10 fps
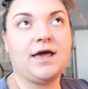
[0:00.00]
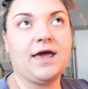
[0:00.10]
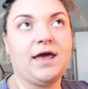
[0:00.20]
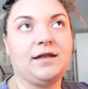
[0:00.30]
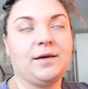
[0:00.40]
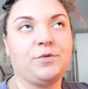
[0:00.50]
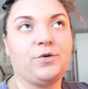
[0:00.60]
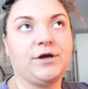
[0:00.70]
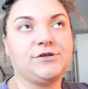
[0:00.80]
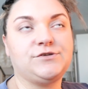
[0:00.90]
and I'm
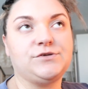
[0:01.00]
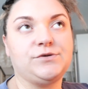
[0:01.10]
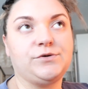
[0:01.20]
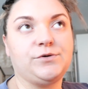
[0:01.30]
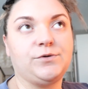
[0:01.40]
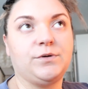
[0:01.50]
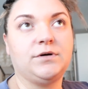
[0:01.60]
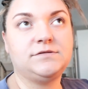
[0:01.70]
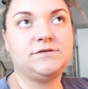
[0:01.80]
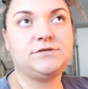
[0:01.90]
going to
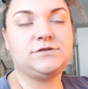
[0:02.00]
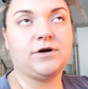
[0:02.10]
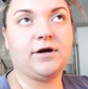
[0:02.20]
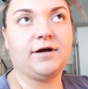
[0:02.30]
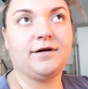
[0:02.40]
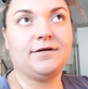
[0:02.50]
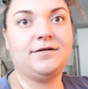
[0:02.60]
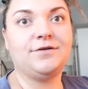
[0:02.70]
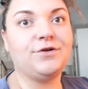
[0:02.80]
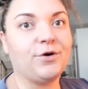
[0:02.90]
start
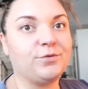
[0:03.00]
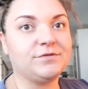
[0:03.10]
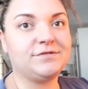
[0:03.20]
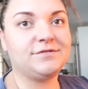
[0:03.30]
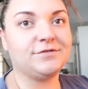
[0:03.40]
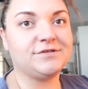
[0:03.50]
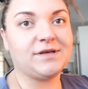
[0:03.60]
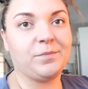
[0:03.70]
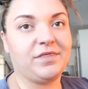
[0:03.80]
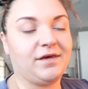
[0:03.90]
notes or
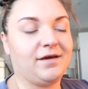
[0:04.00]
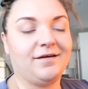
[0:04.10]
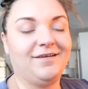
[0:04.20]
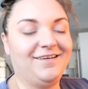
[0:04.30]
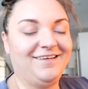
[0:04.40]
something